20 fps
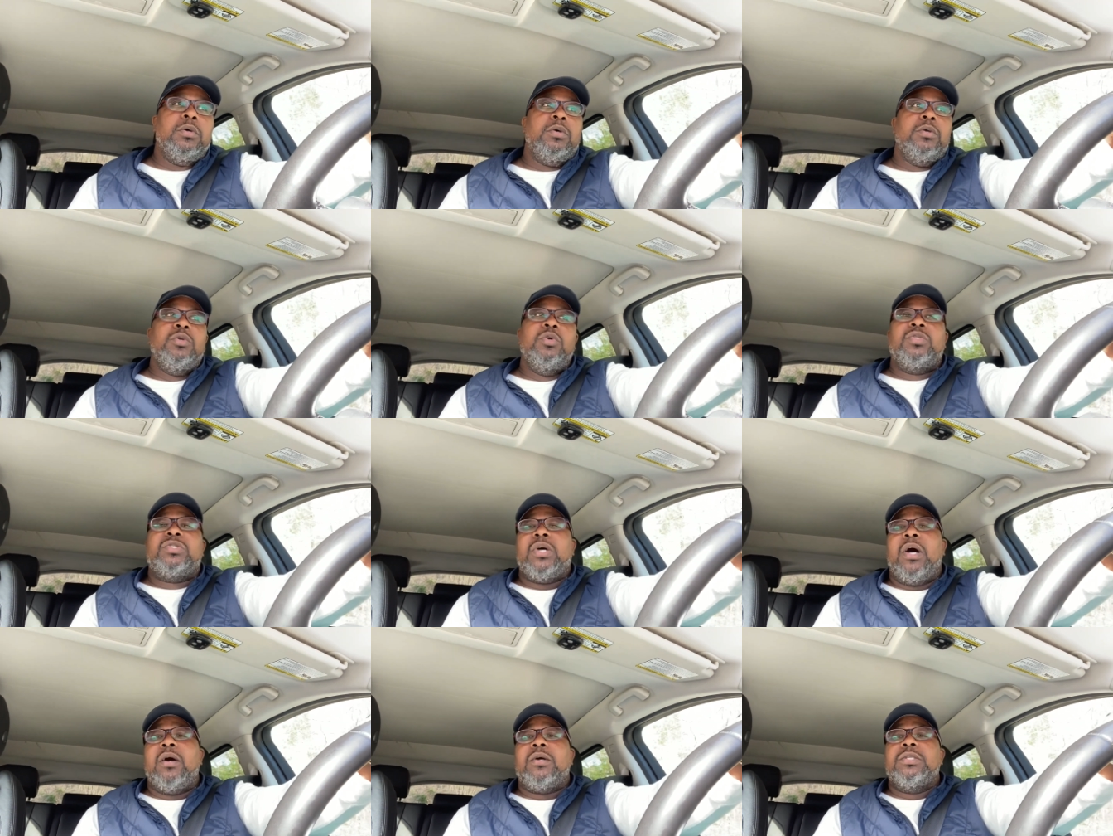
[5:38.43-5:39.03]
You're
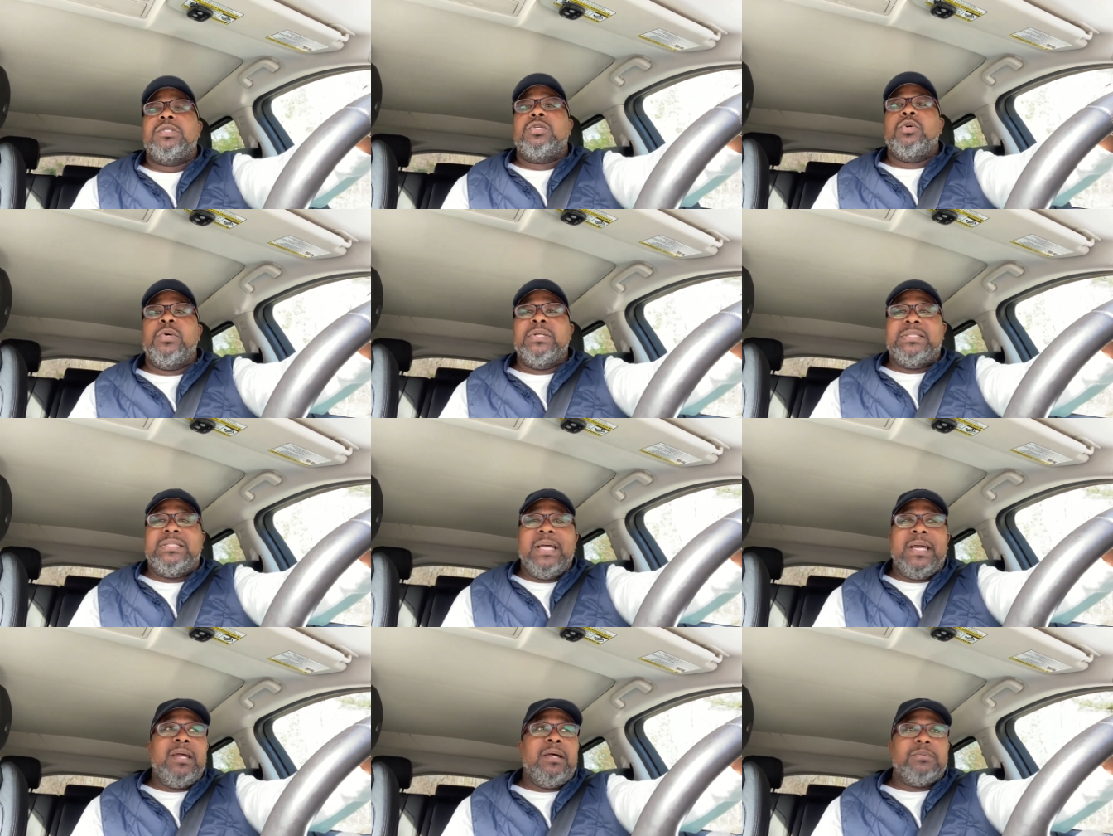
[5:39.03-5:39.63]
talking to a
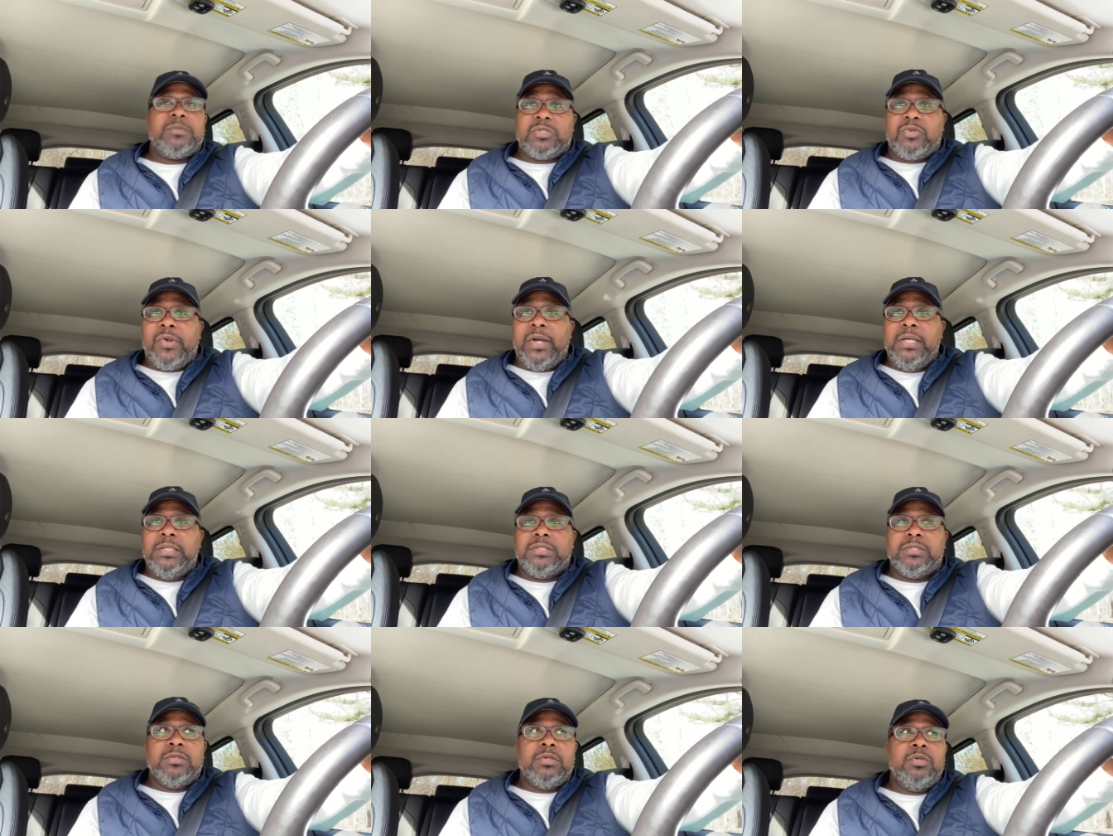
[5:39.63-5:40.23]
damn
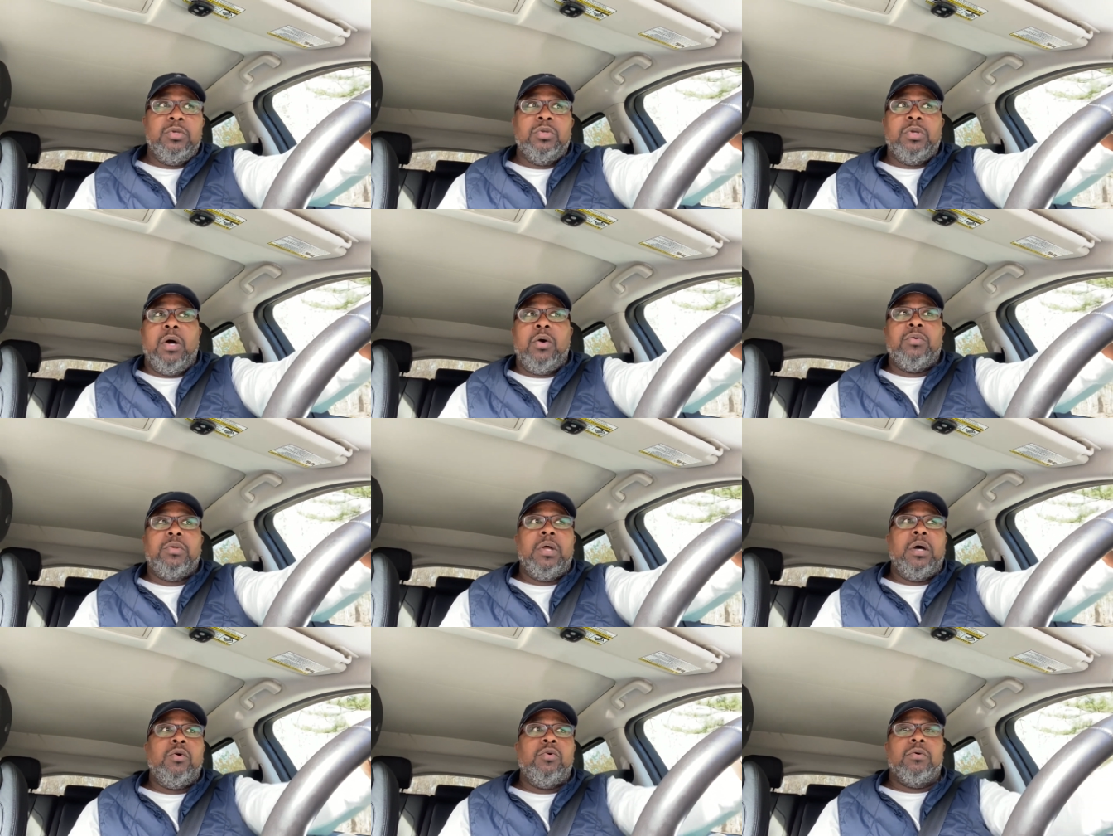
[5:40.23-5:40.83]
stranger. You
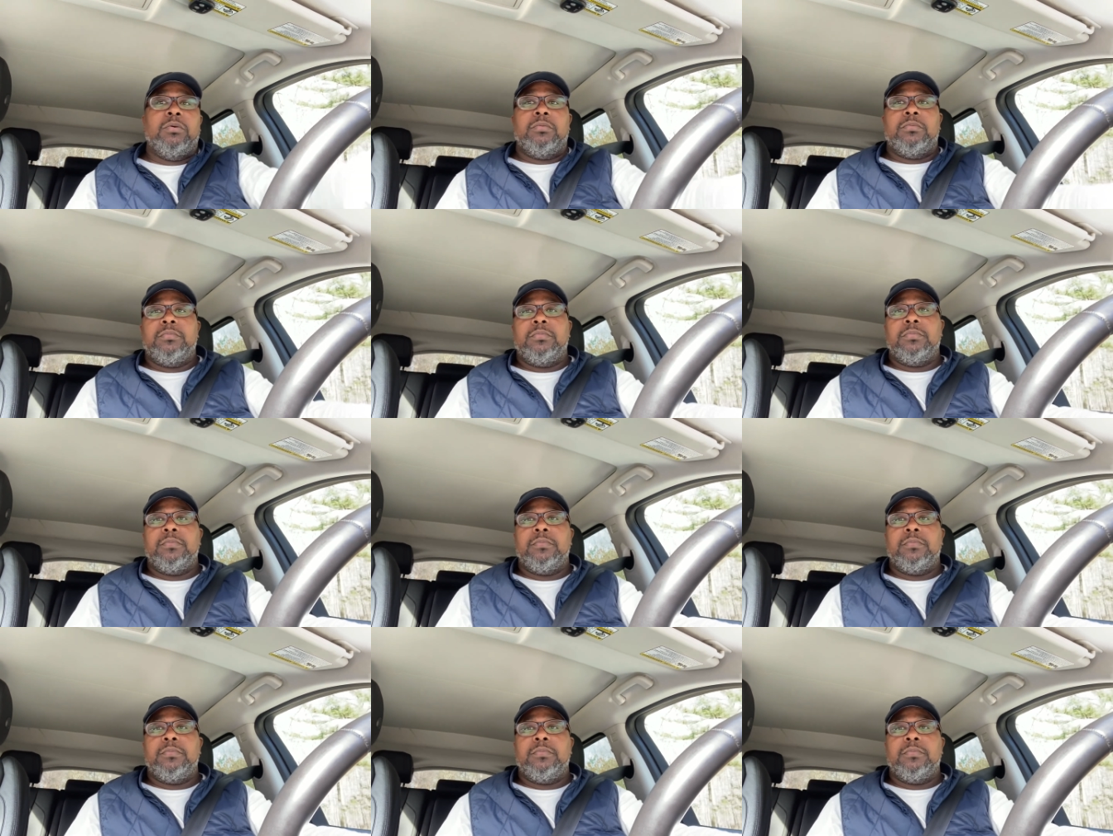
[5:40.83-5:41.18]
don't know him.